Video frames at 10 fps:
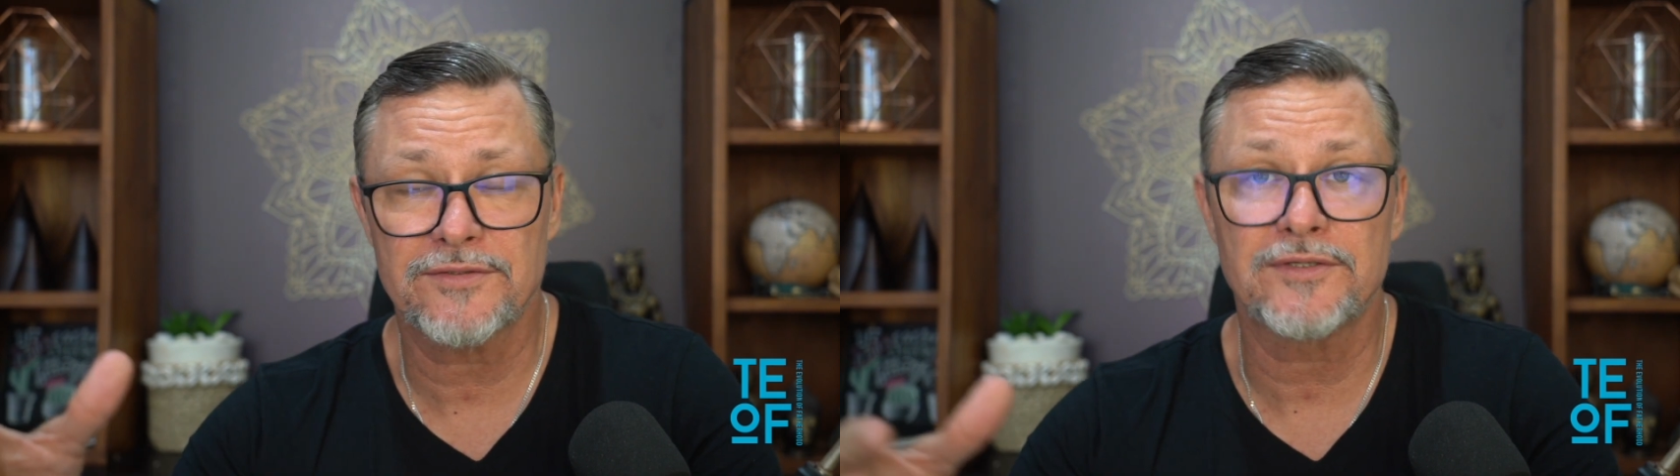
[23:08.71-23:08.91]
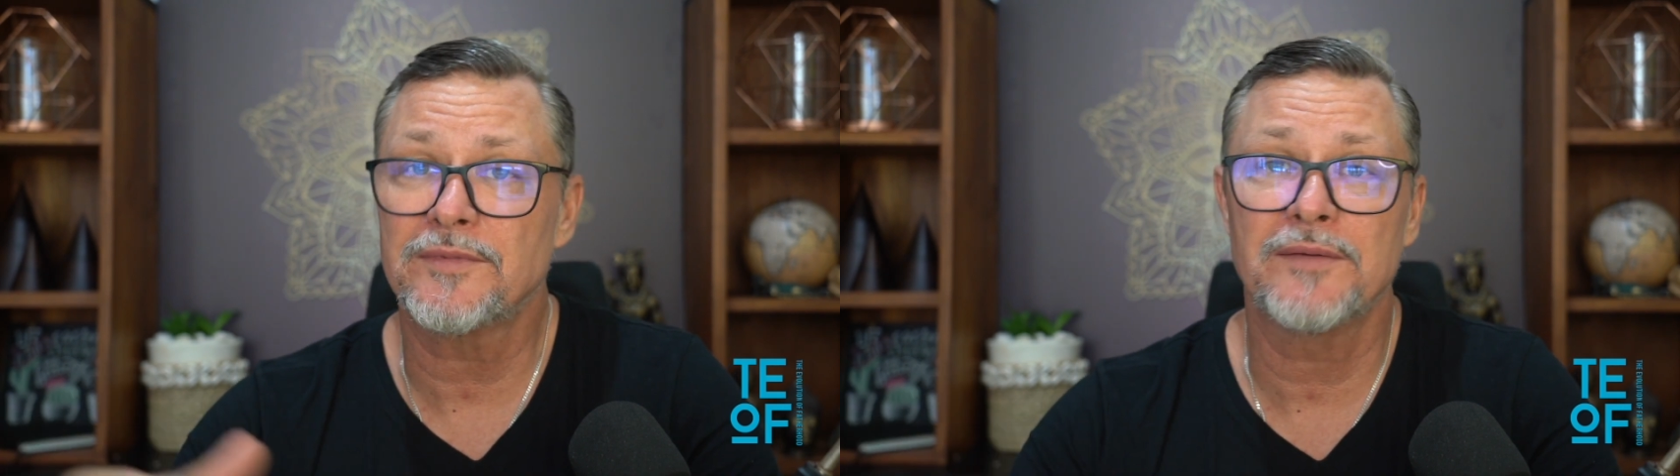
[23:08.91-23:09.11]

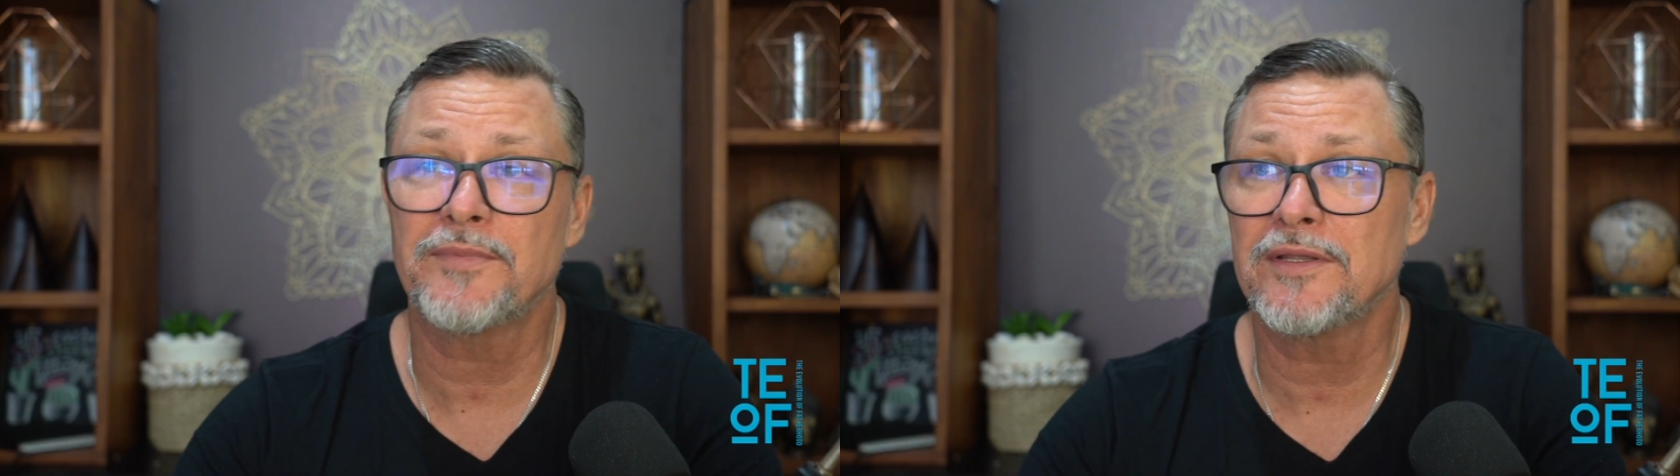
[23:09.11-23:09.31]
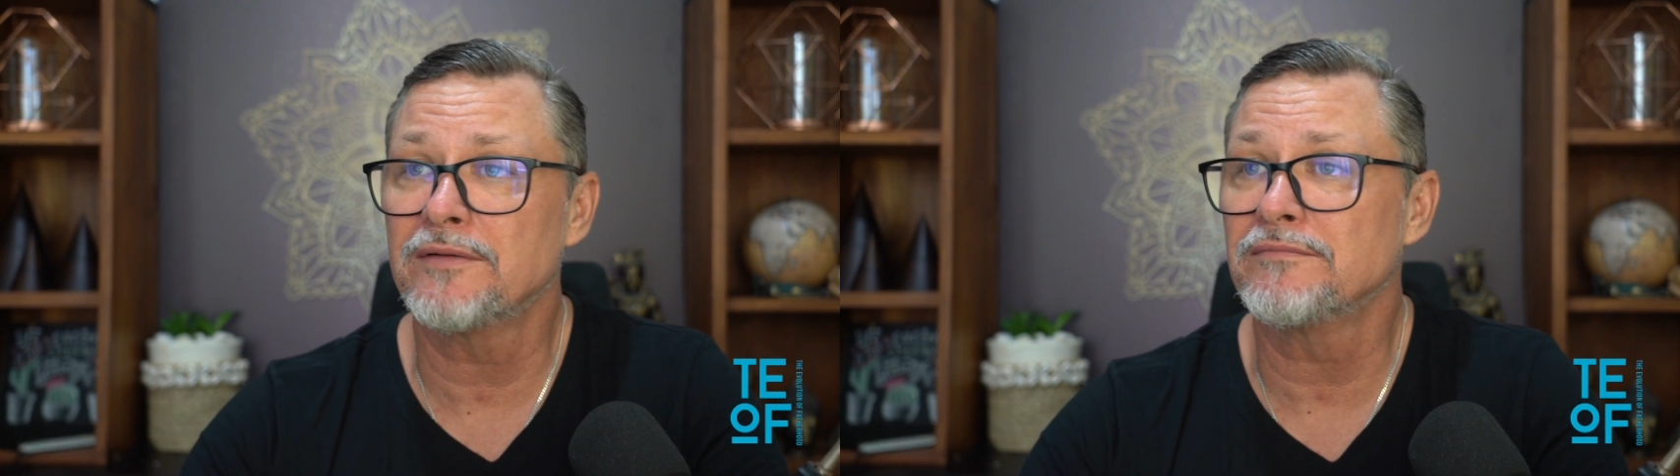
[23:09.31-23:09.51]
or it might
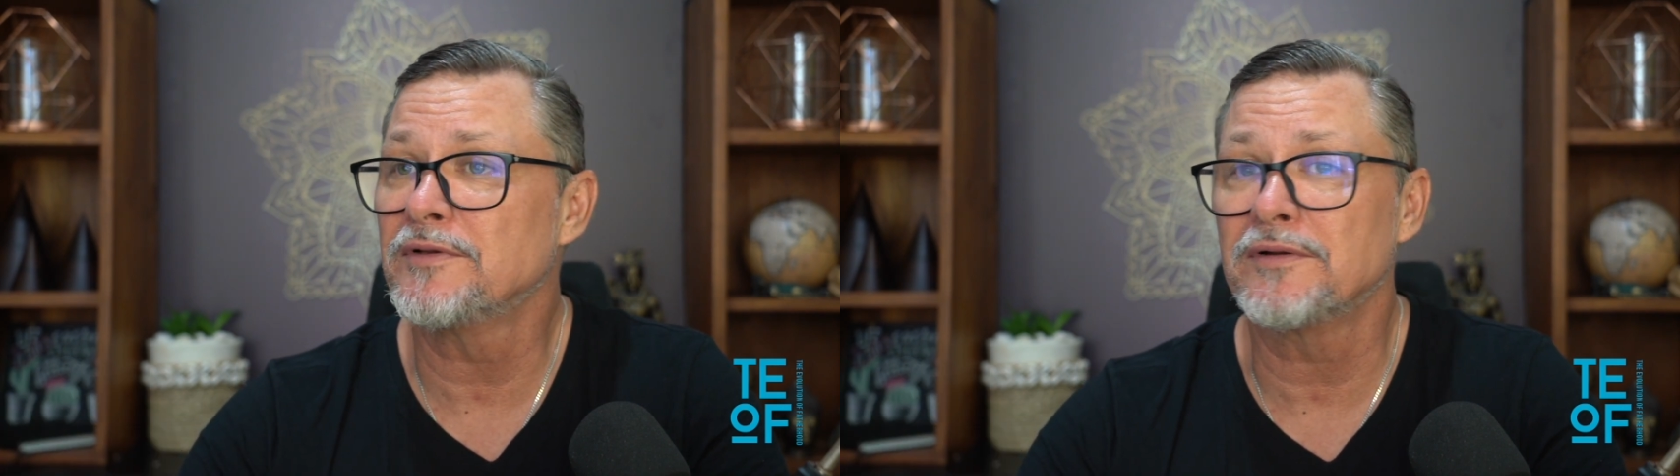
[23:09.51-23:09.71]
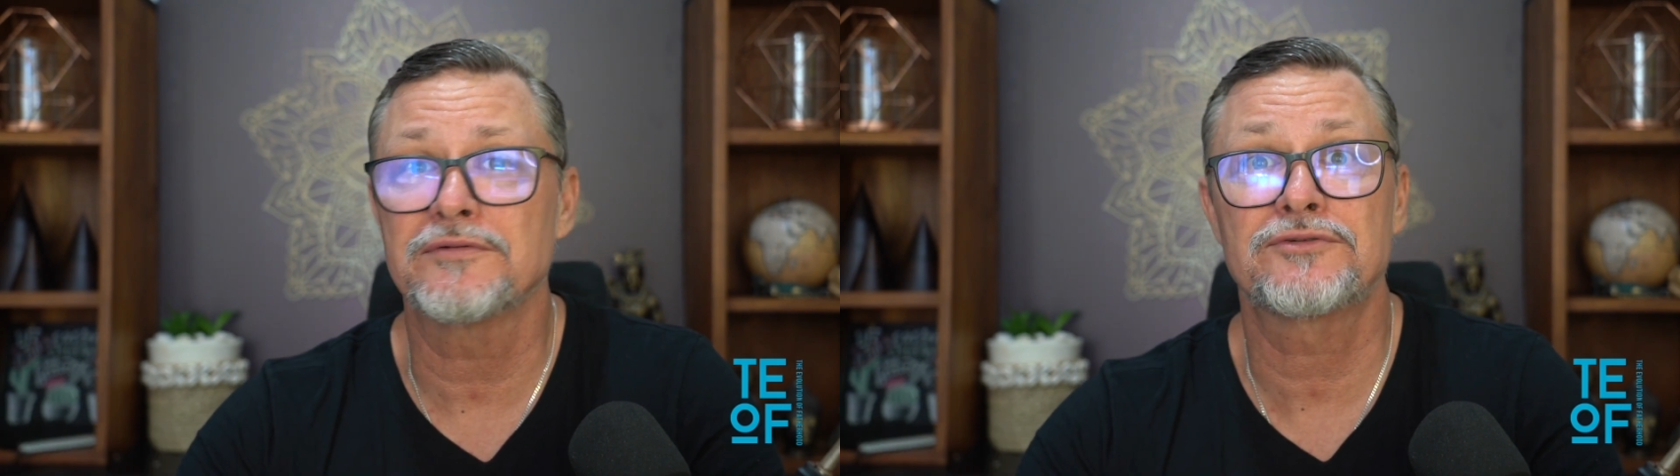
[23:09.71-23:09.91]
be
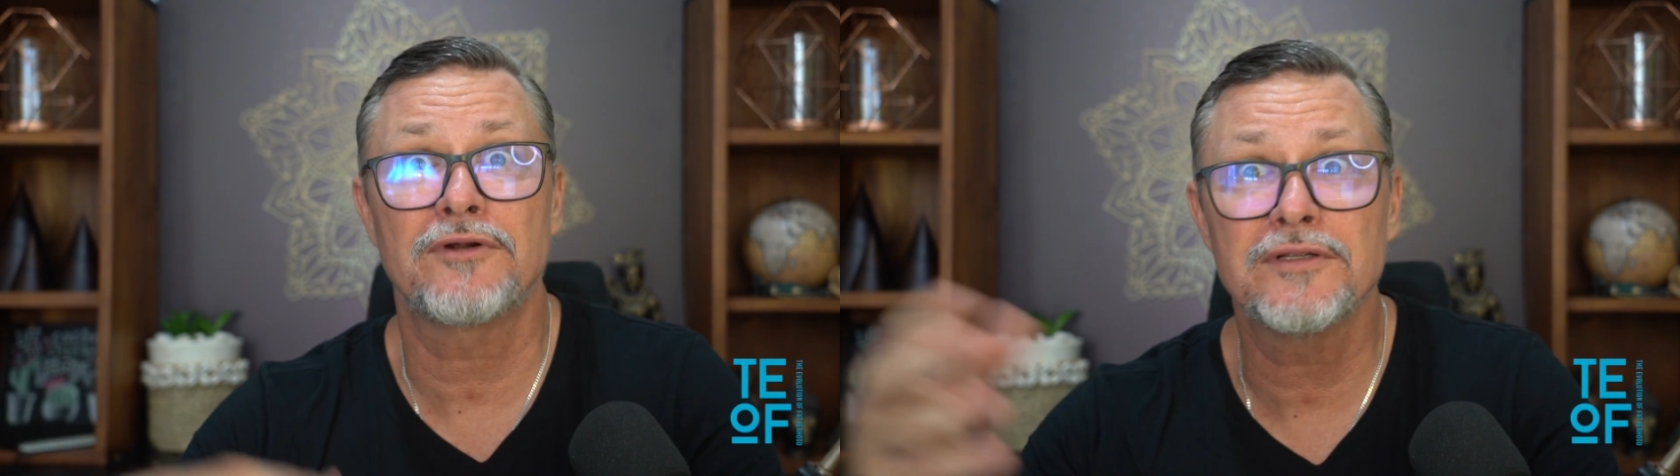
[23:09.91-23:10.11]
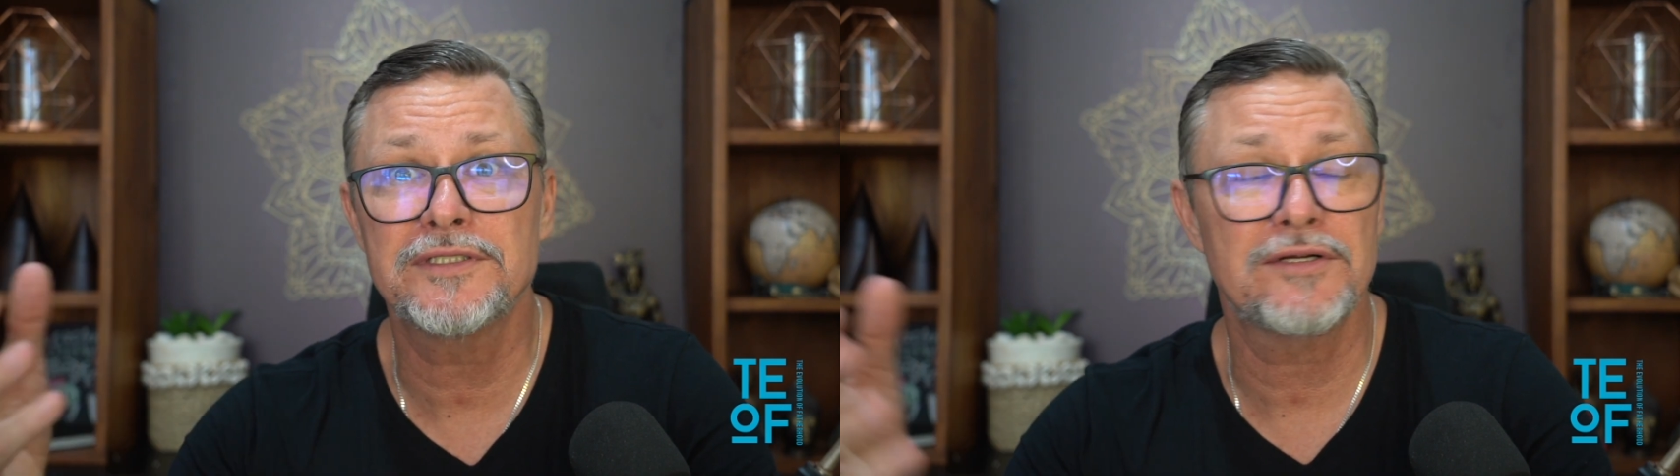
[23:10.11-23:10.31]
in,
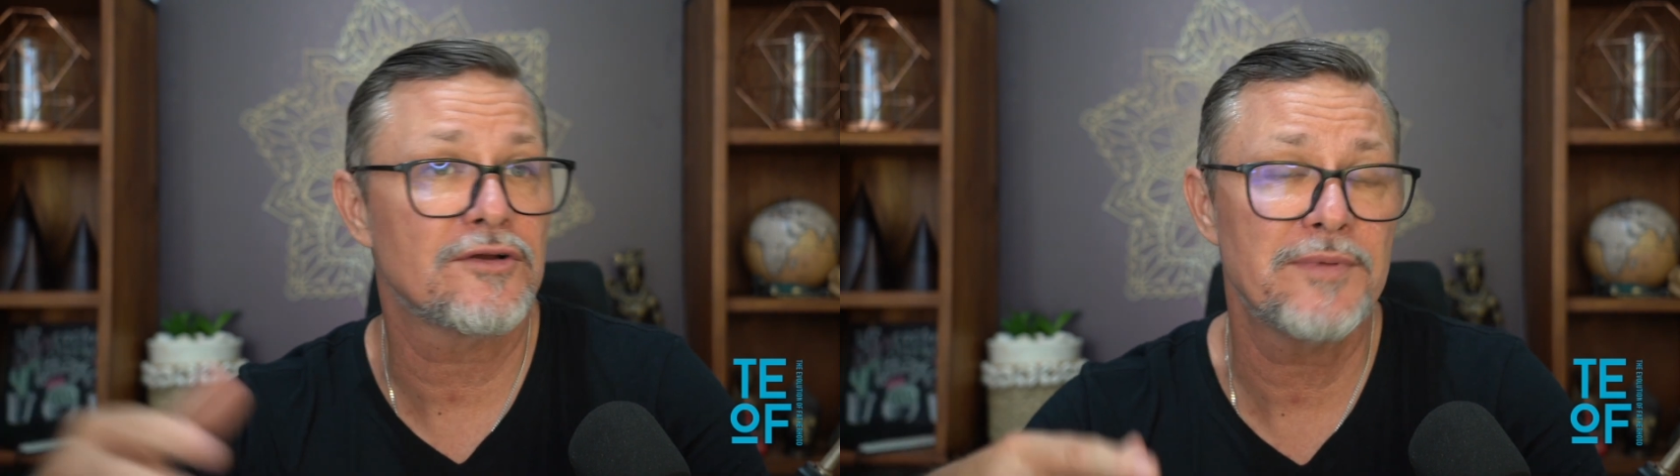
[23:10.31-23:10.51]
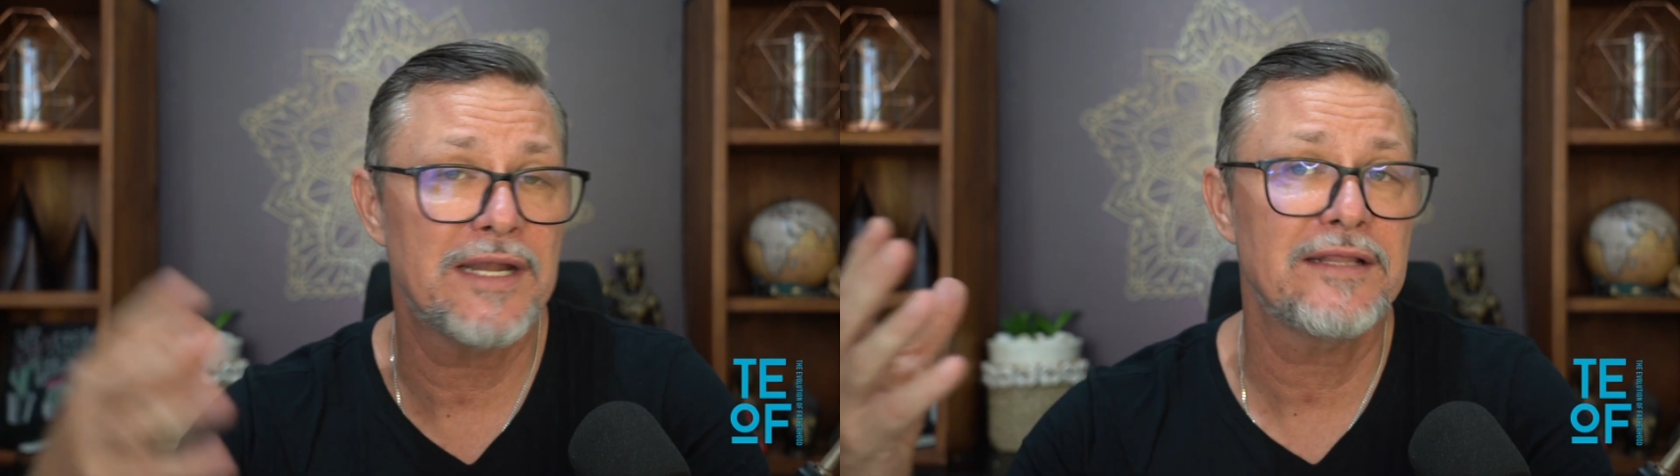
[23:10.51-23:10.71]
astrology, or it
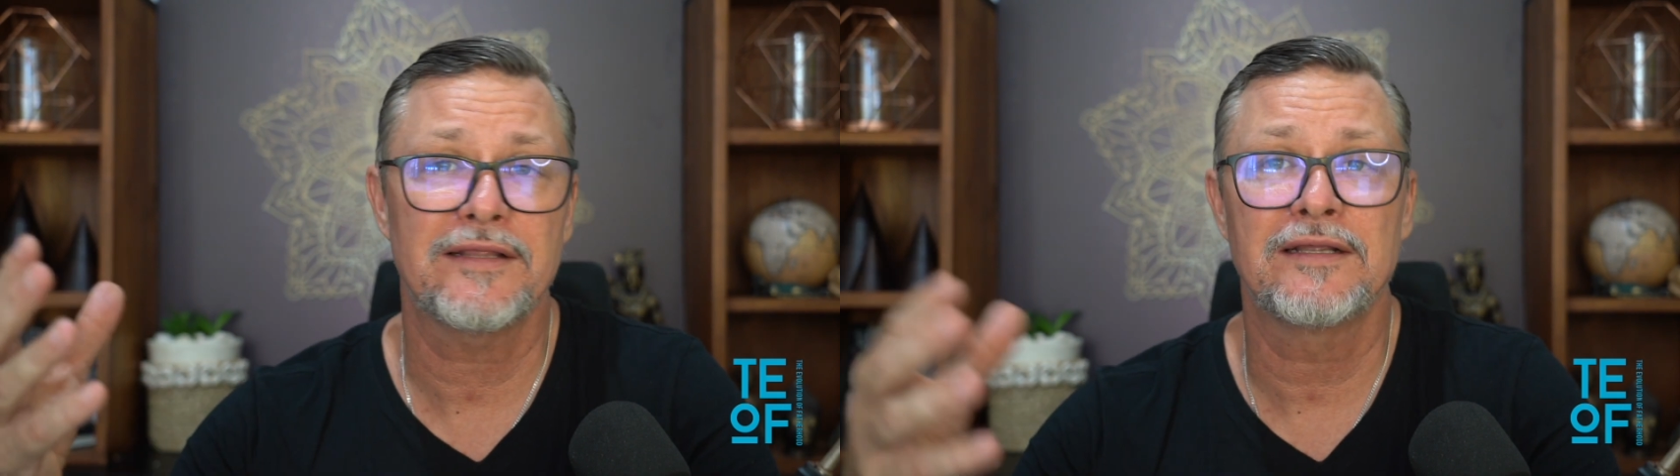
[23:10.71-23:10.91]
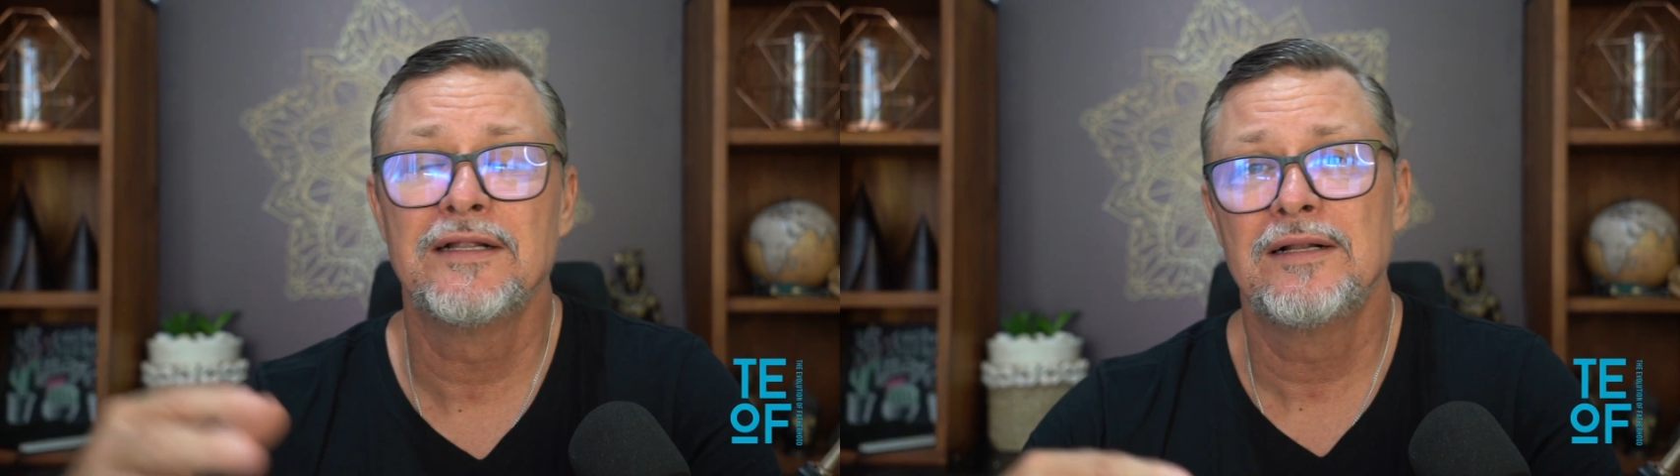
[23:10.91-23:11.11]
could be
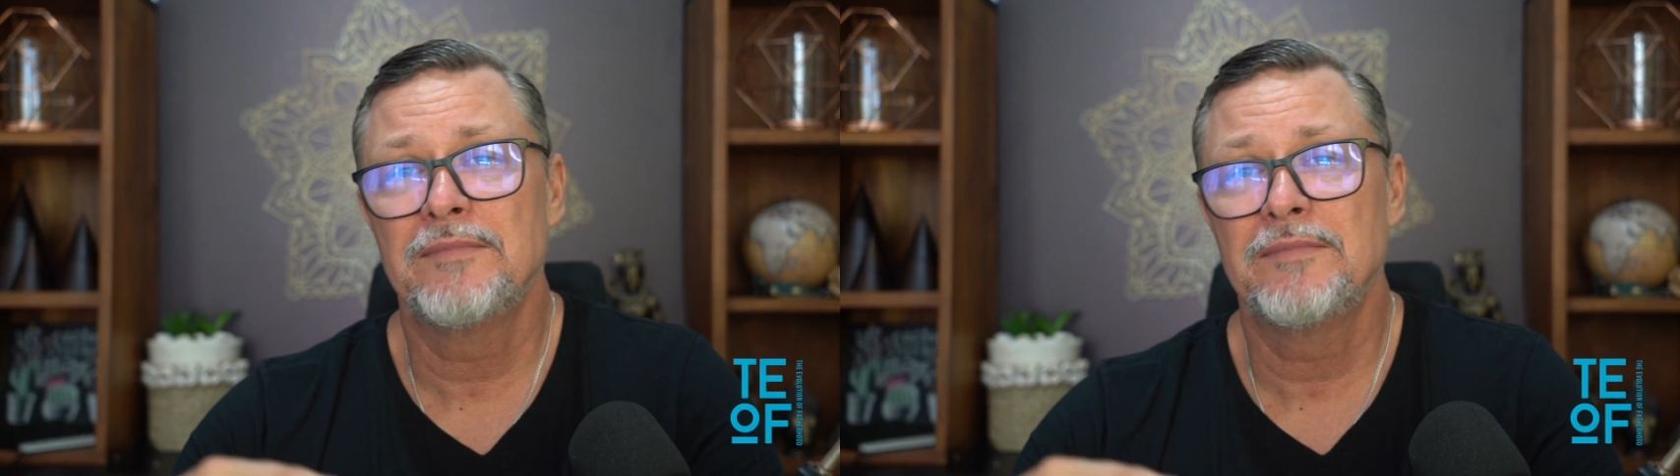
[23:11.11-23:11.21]
anything,